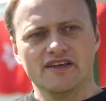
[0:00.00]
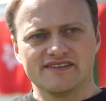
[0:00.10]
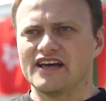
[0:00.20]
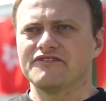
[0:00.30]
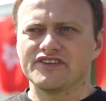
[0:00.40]

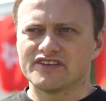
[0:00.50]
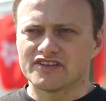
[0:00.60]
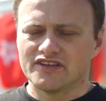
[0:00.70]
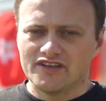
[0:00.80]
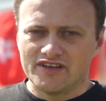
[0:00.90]
something
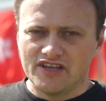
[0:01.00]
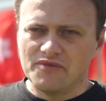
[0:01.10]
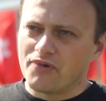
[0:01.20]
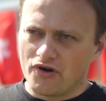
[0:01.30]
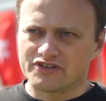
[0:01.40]

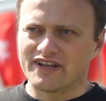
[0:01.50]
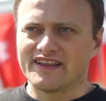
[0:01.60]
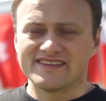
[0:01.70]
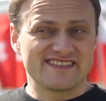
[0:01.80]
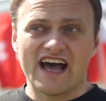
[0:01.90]

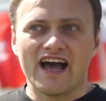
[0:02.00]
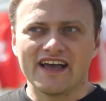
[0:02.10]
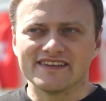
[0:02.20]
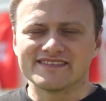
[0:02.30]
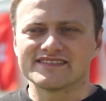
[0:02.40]
important,
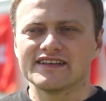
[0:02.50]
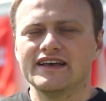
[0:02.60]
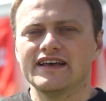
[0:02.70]
science,